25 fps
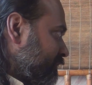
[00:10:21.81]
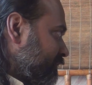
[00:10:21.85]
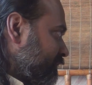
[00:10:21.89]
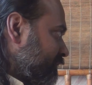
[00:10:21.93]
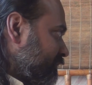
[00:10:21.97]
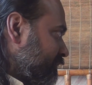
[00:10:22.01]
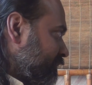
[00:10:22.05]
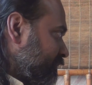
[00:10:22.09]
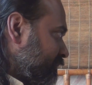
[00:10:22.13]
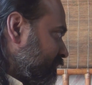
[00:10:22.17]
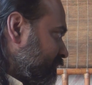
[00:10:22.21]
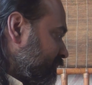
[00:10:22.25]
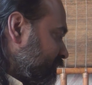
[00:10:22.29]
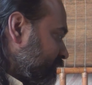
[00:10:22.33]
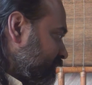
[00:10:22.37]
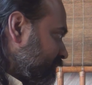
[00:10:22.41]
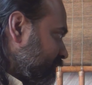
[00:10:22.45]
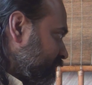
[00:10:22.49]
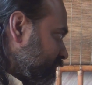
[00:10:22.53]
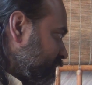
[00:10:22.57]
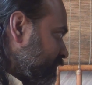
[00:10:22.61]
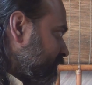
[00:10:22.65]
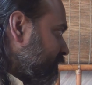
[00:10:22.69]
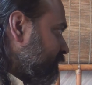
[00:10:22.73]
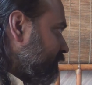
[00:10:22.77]
thought
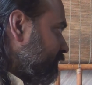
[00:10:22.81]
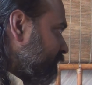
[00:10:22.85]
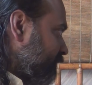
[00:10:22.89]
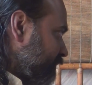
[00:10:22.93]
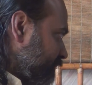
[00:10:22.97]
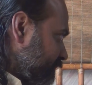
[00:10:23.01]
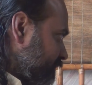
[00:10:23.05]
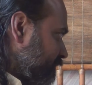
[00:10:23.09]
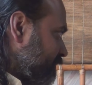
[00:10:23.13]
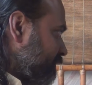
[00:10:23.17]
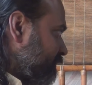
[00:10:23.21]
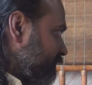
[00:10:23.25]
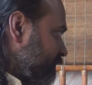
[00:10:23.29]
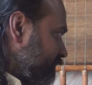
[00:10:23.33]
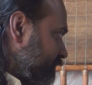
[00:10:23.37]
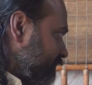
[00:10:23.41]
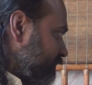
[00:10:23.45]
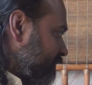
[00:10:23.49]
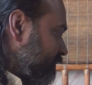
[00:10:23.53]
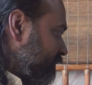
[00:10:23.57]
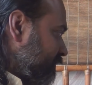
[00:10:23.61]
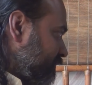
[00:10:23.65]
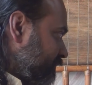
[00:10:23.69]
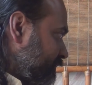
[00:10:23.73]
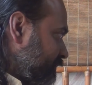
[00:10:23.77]
to be
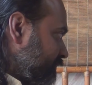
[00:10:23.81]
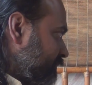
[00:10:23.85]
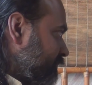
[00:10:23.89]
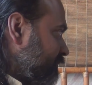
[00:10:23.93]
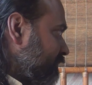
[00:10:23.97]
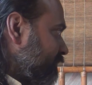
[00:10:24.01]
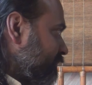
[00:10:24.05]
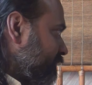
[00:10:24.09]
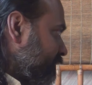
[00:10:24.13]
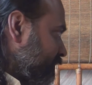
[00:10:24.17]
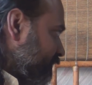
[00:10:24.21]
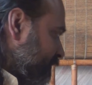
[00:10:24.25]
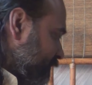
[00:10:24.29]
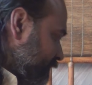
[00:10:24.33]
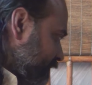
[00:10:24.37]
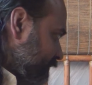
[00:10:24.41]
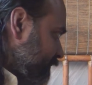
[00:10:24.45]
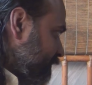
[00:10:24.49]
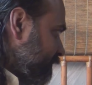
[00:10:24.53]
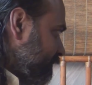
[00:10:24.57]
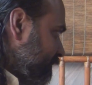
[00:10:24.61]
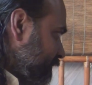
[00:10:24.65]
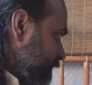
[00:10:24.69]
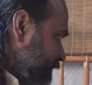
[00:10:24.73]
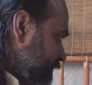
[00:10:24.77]
able to express
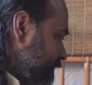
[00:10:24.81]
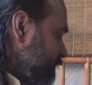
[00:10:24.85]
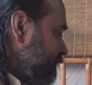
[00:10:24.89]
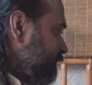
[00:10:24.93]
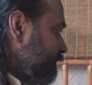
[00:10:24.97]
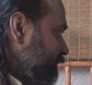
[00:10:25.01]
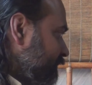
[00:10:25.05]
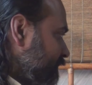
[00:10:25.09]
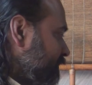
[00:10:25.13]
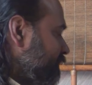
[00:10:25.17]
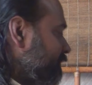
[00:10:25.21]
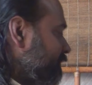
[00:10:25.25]
all this?